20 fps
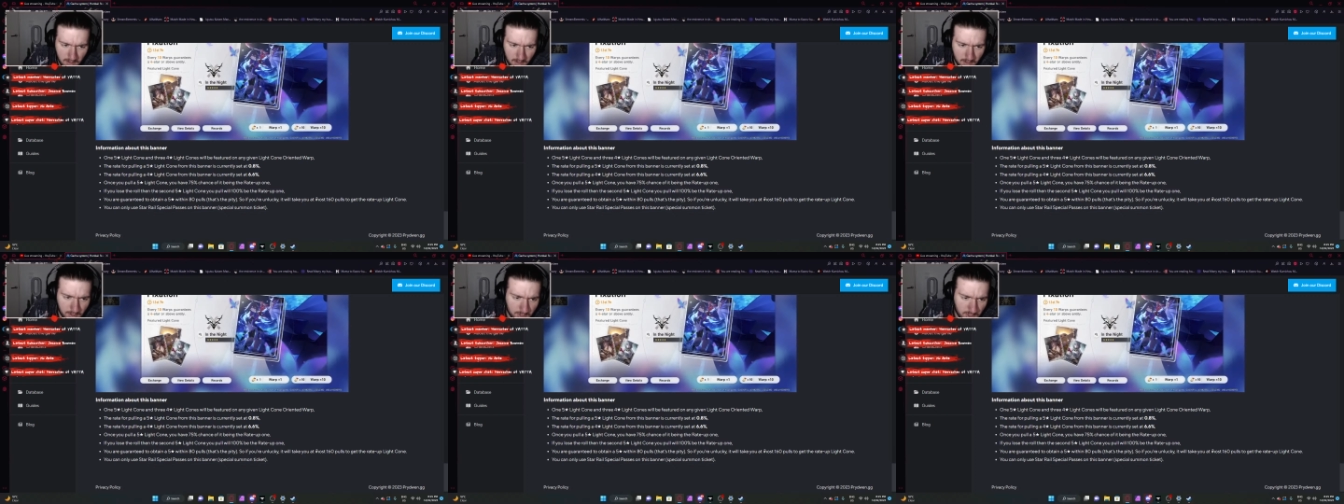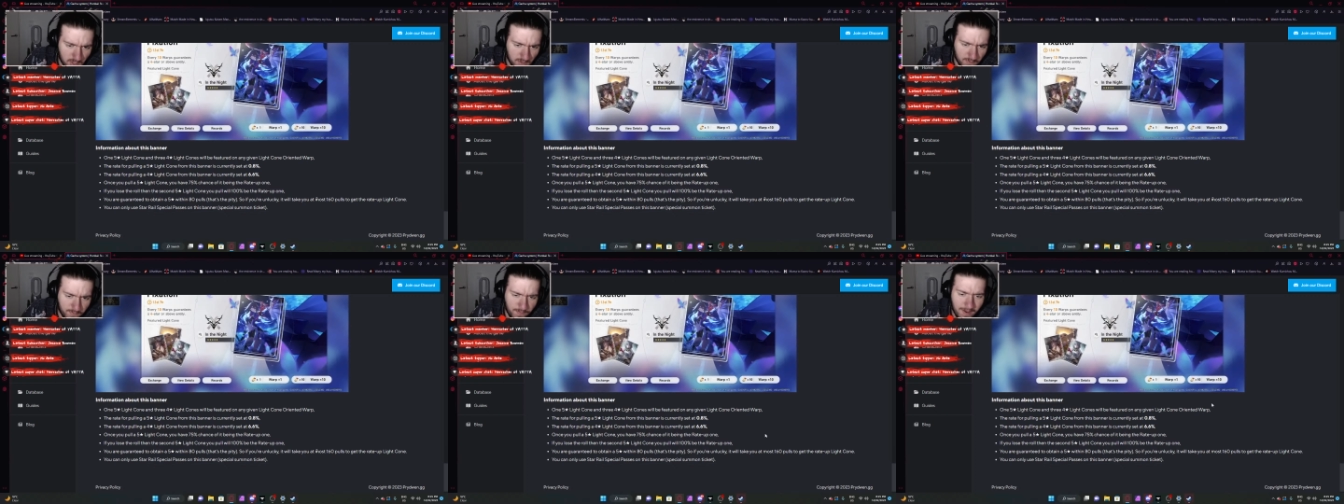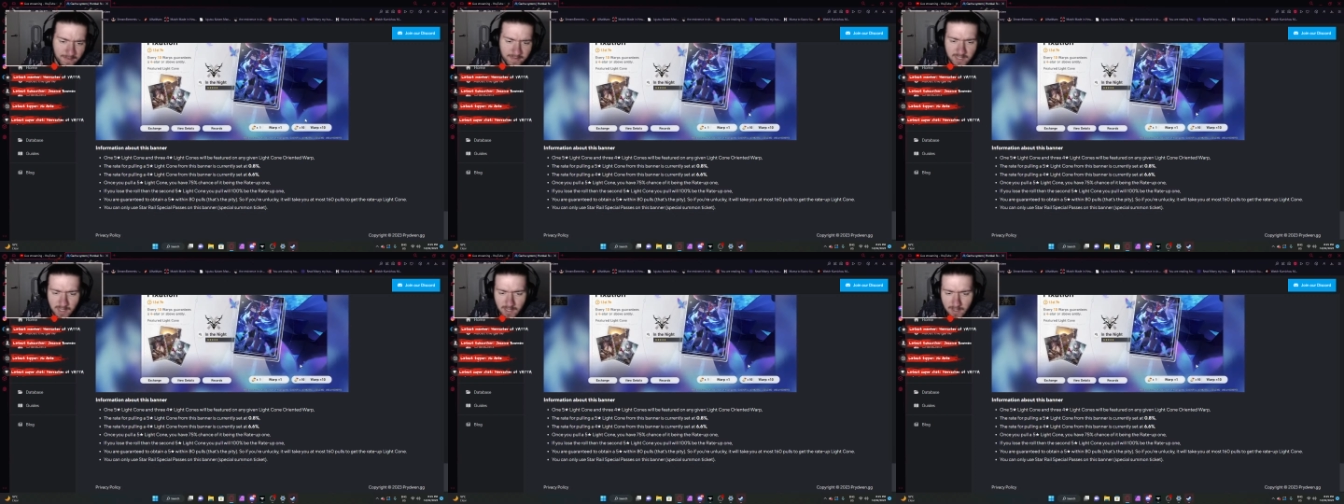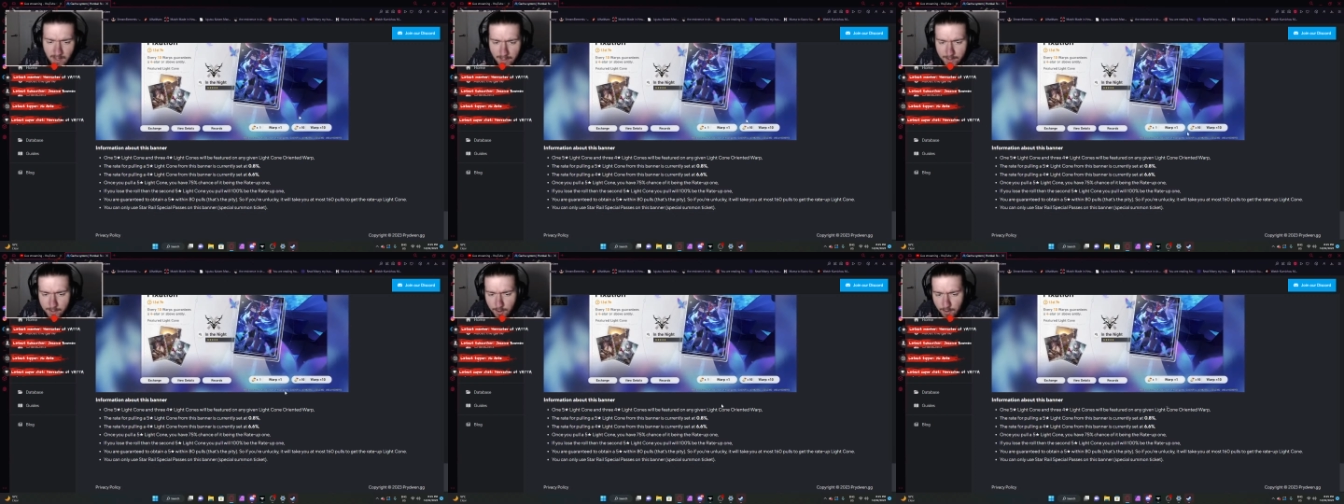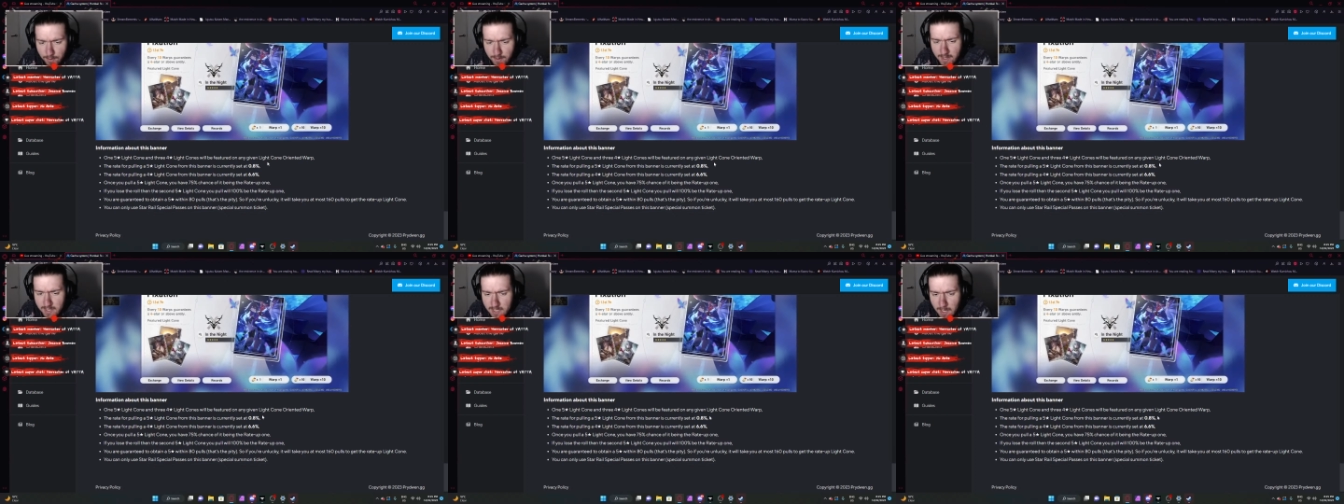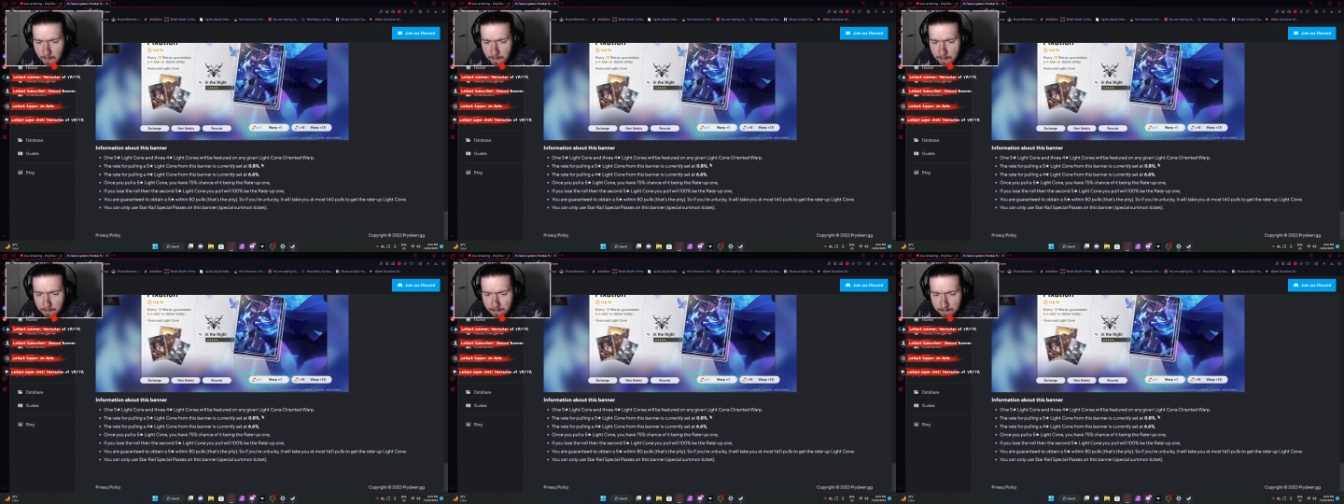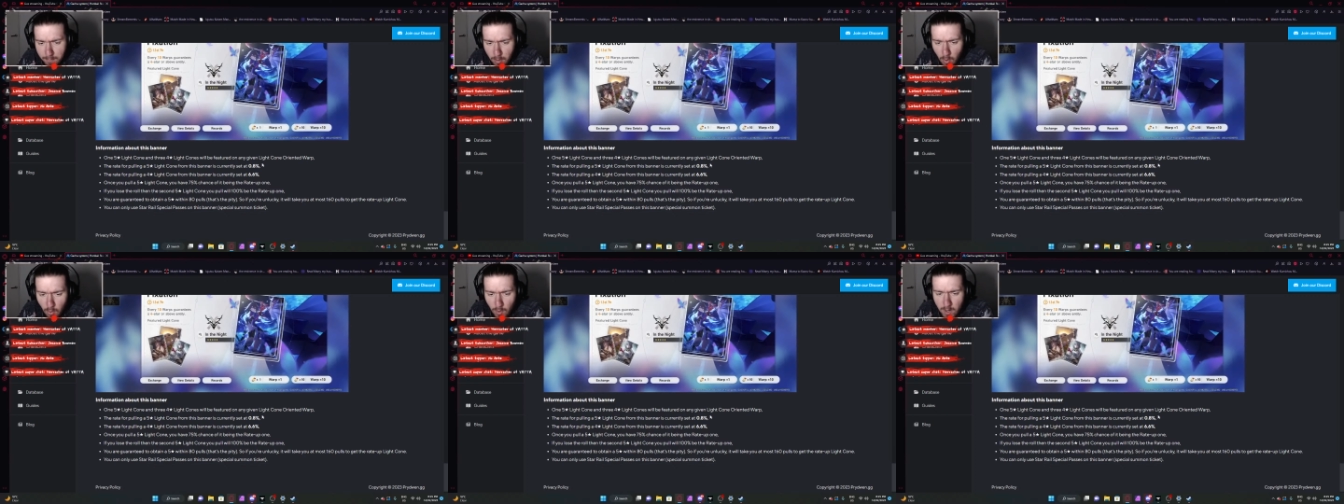So the five star light cone gets a
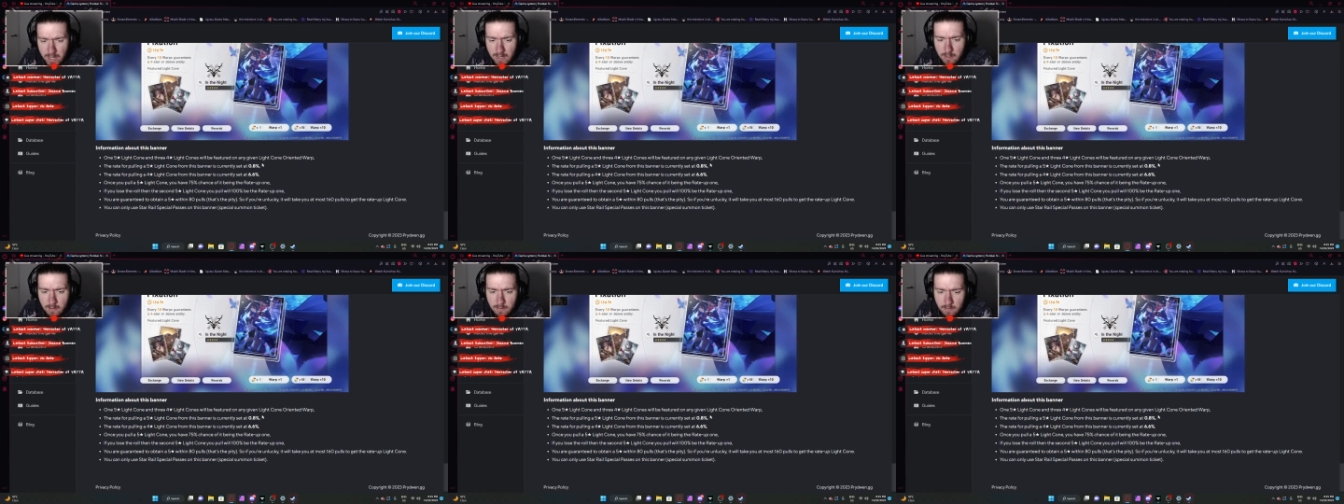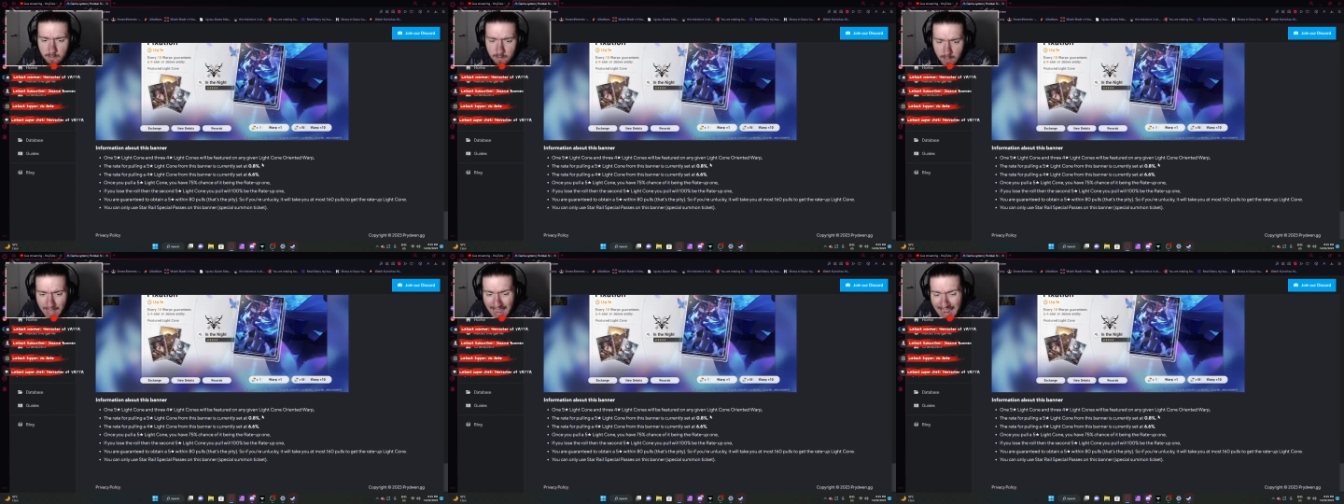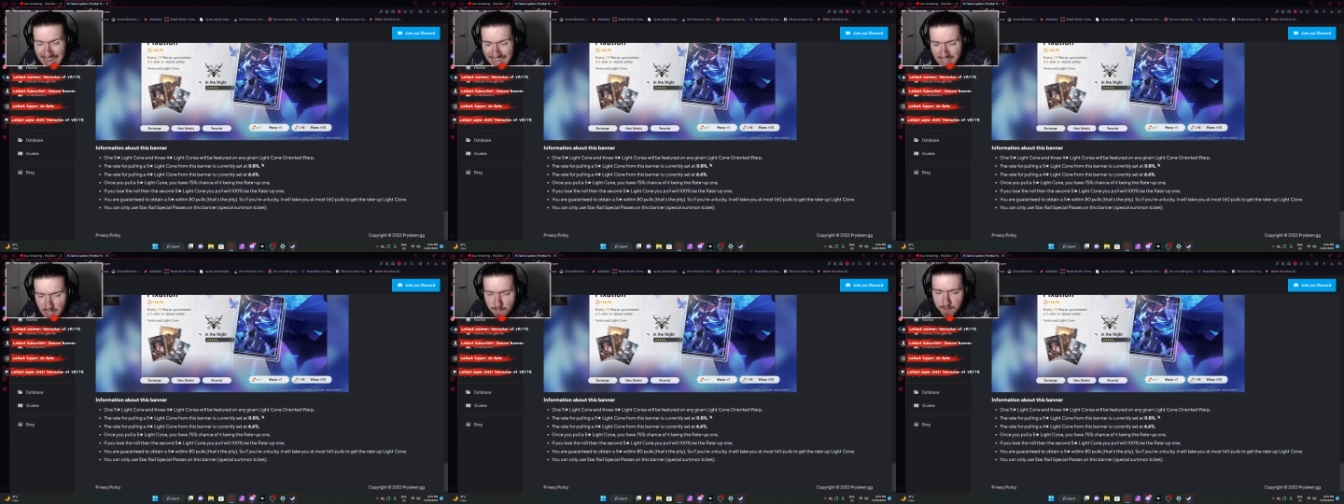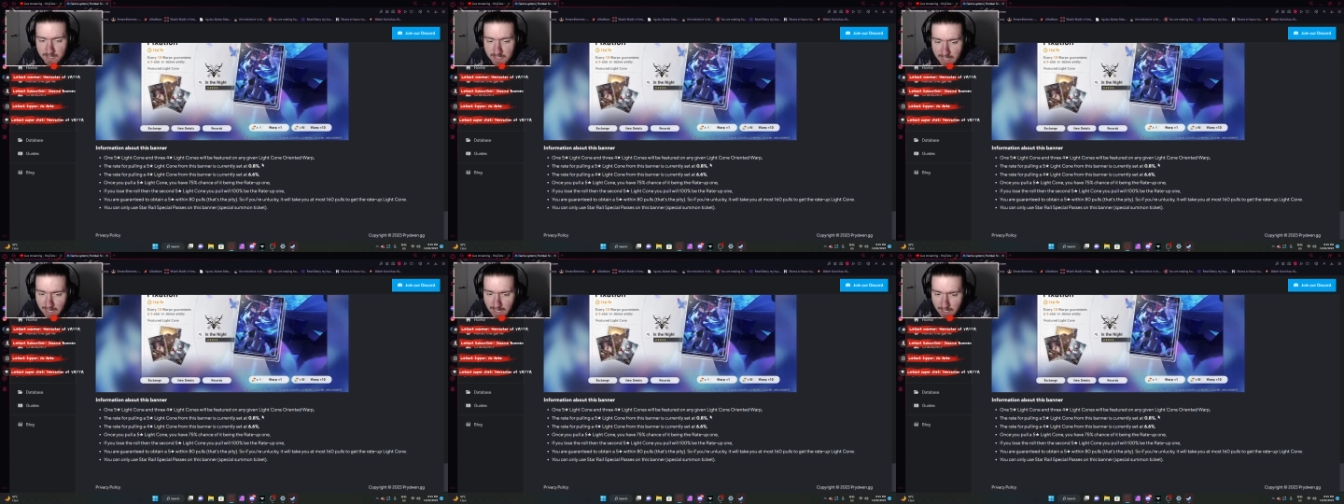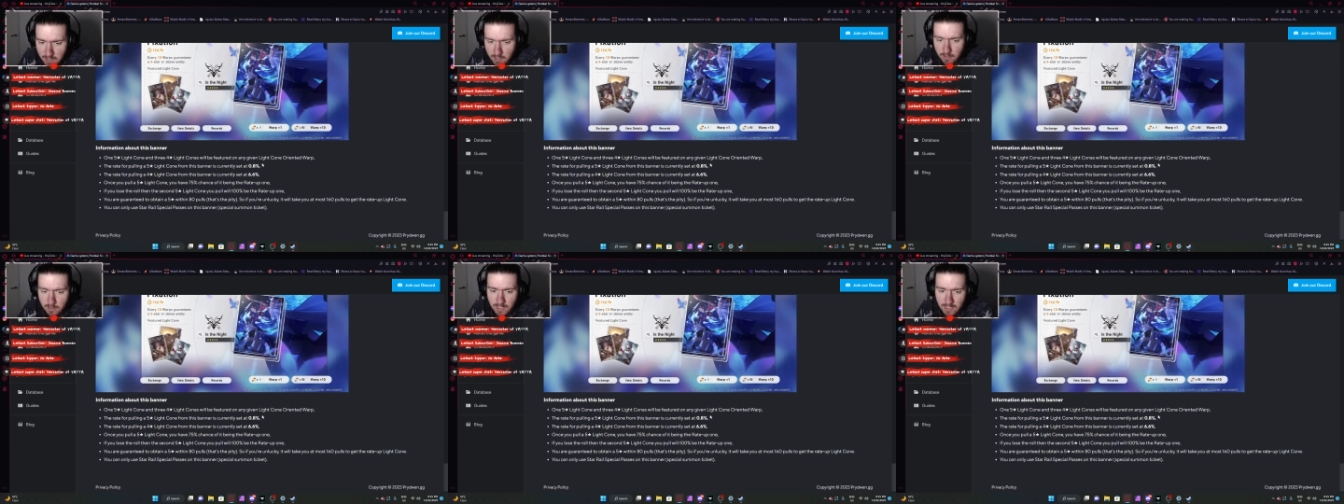0.8%,